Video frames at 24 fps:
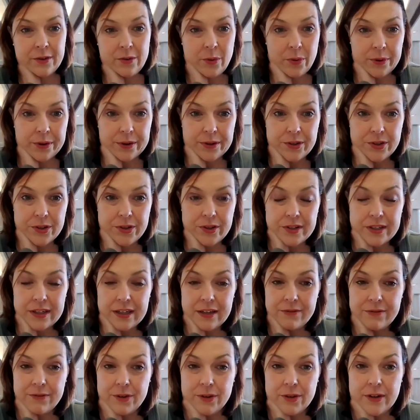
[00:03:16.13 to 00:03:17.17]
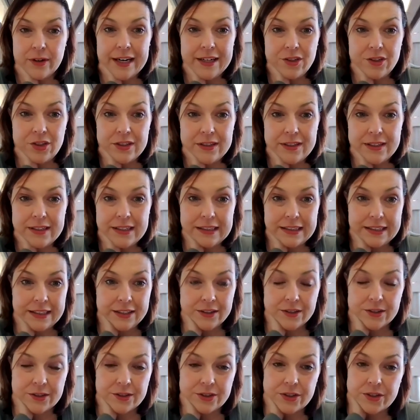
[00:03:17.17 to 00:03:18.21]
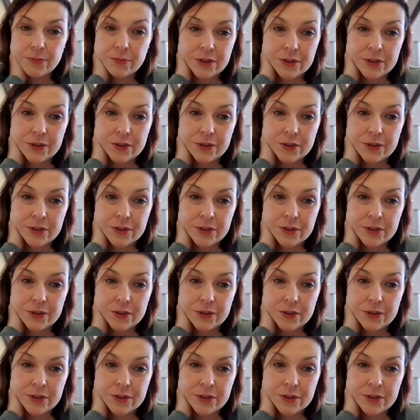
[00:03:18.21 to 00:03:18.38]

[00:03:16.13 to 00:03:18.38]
course for agency leaders,